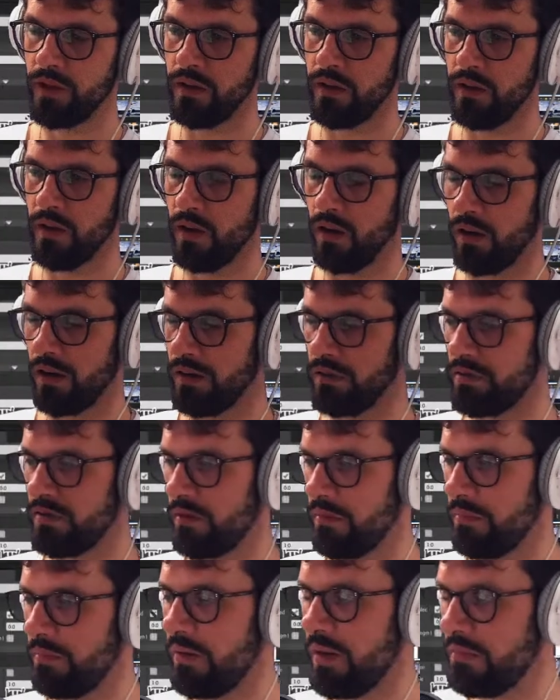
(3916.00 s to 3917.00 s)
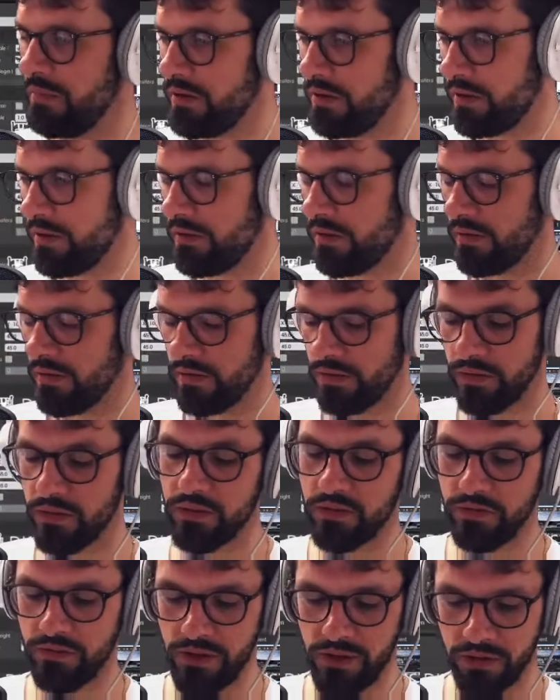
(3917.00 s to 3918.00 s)
Okay, so maybe just
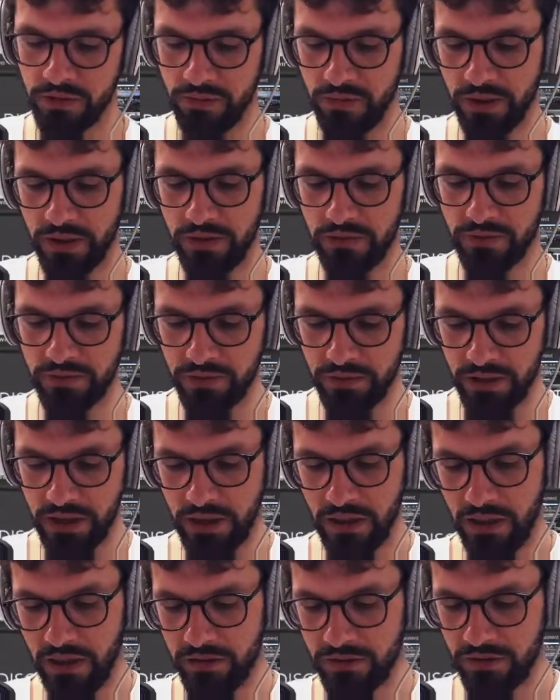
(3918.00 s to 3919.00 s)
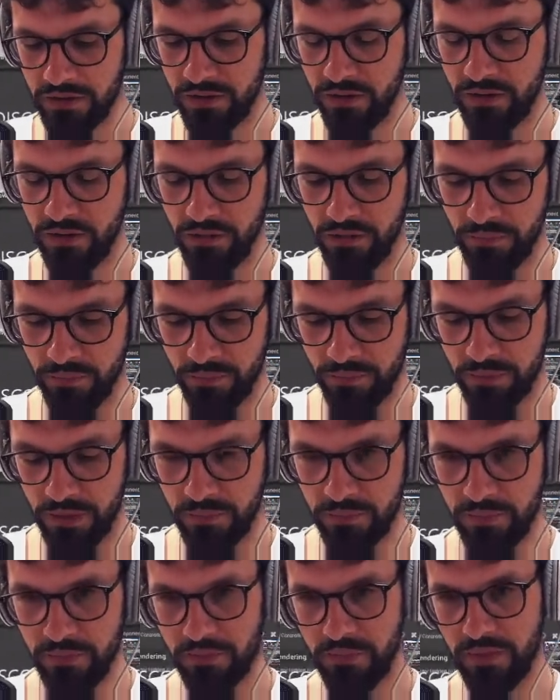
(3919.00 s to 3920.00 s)
real quick. So
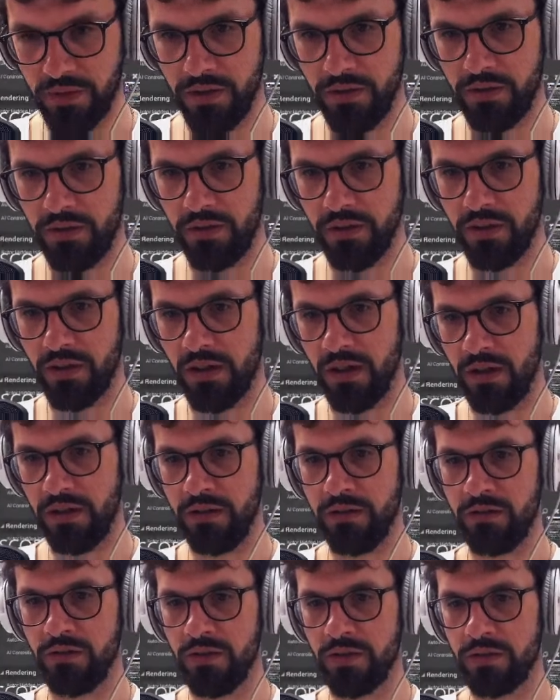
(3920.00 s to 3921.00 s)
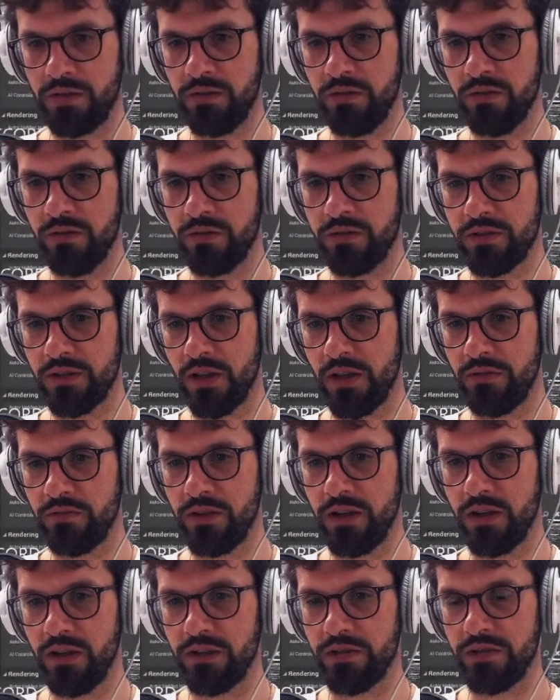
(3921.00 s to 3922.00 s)
I did use Unreal
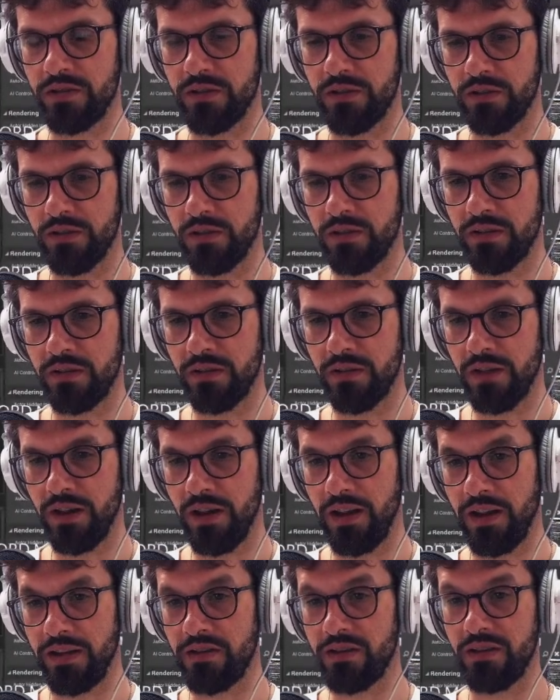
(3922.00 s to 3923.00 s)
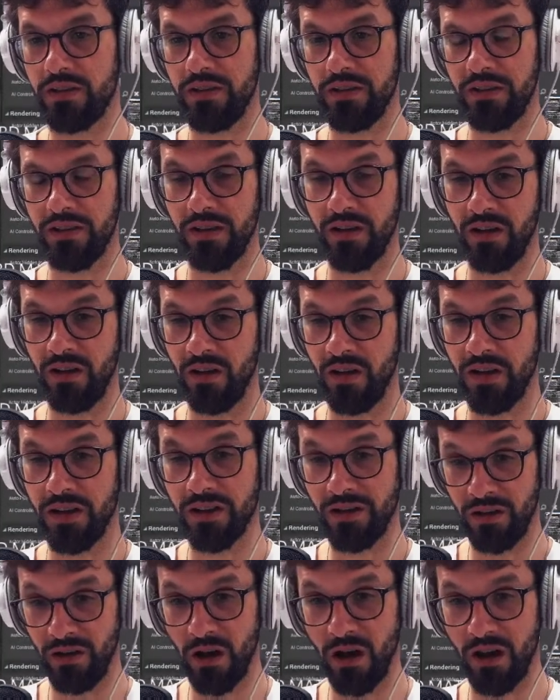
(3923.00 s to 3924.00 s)
Engine actually a
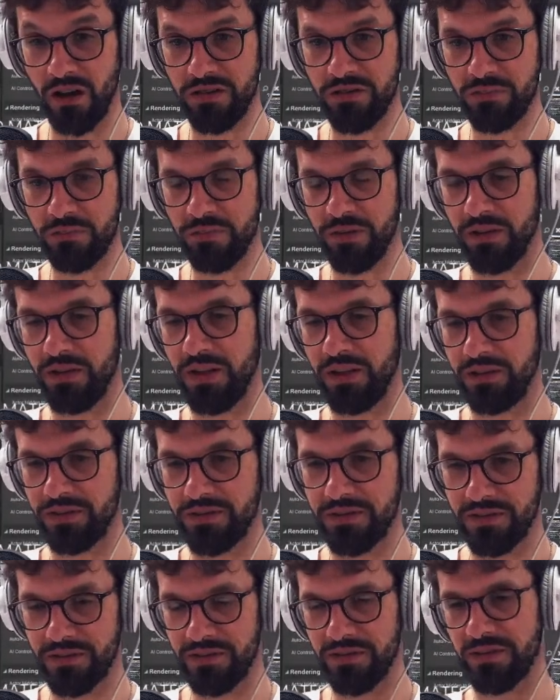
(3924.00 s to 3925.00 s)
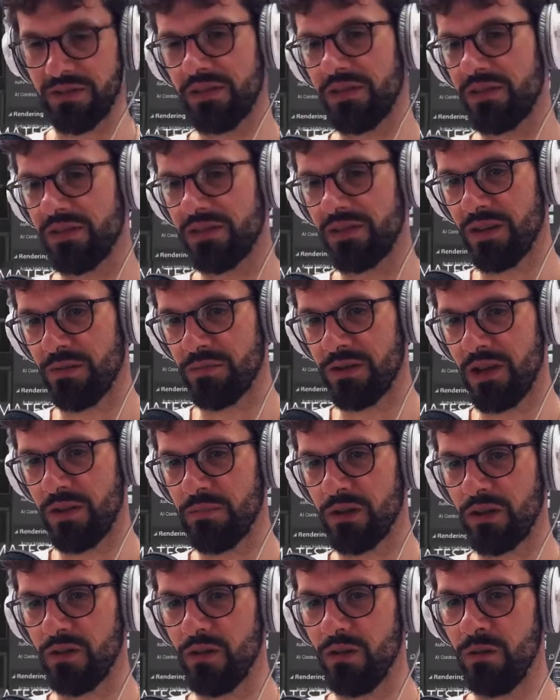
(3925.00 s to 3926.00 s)
lot, but like this is some time
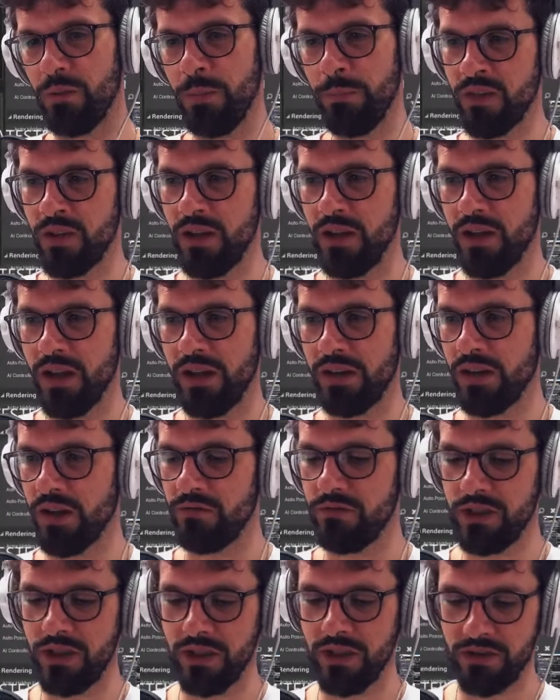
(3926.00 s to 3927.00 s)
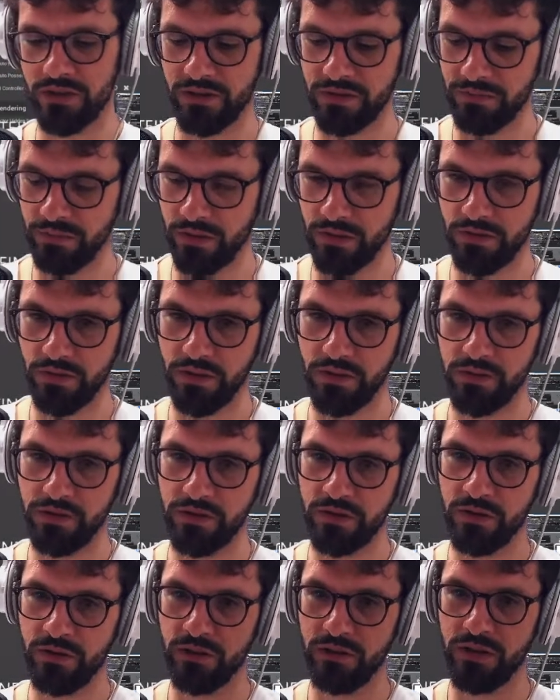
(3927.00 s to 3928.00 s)
ago. And Unreal Engine is one of
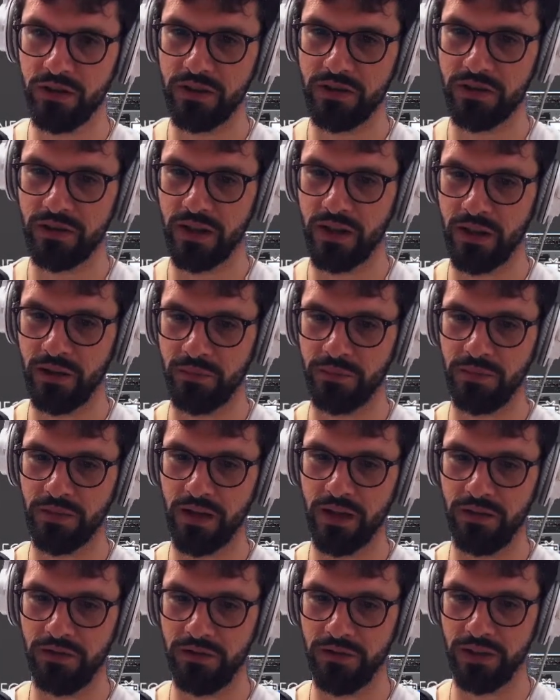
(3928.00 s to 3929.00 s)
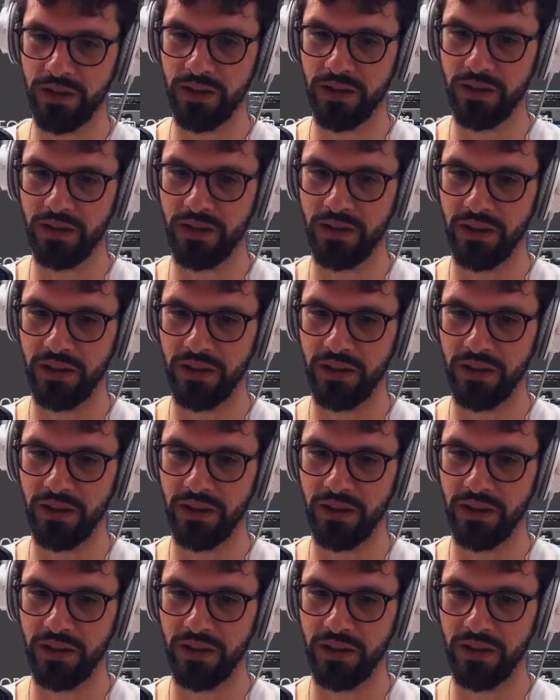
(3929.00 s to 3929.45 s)
those tools I feel,